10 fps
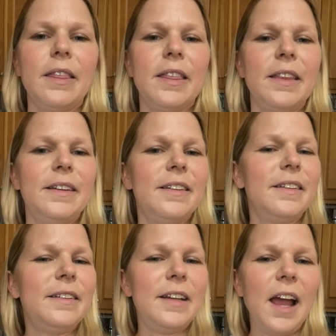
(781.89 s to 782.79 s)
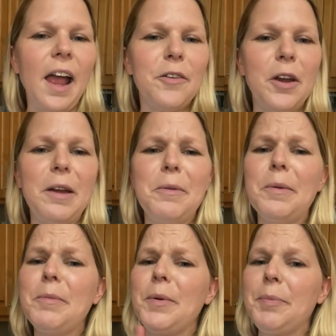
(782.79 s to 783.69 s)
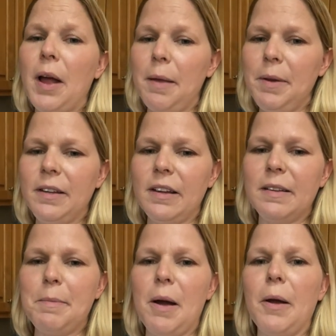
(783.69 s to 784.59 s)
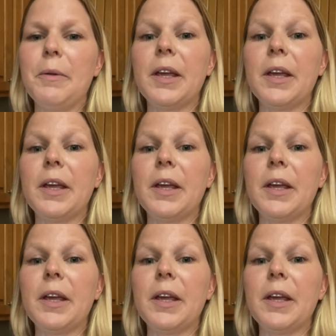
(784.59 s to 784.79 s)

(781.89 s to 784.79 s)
The dehydrating one will probably be done tomorrow.